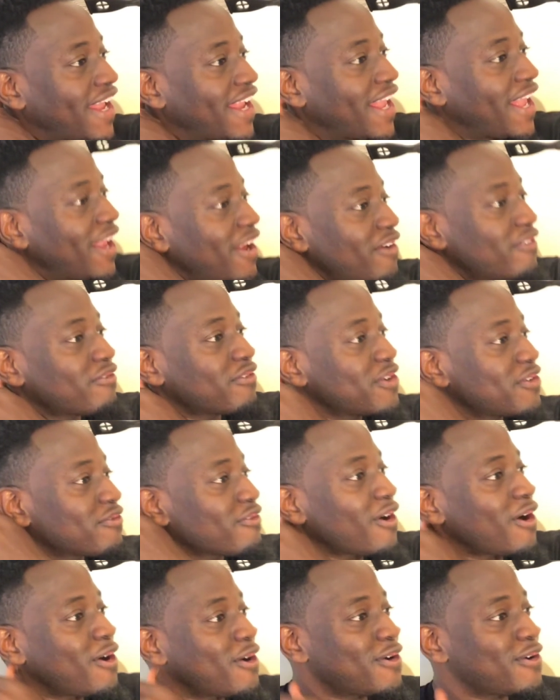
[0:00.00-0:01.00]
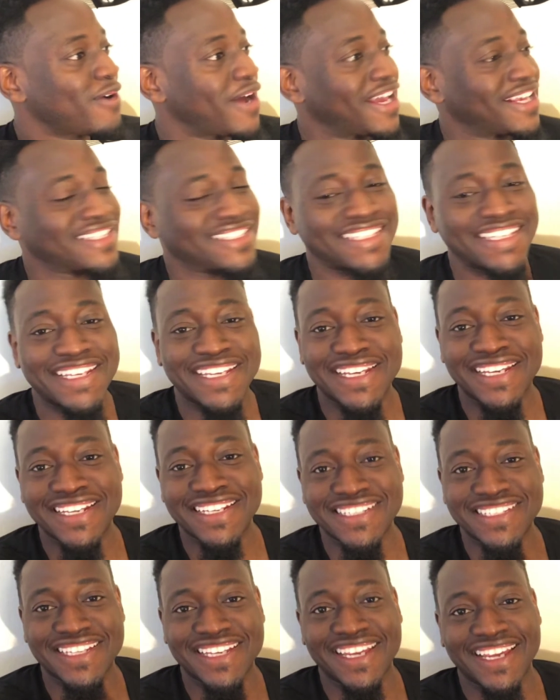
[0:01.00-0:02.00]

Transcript: every role I see Issa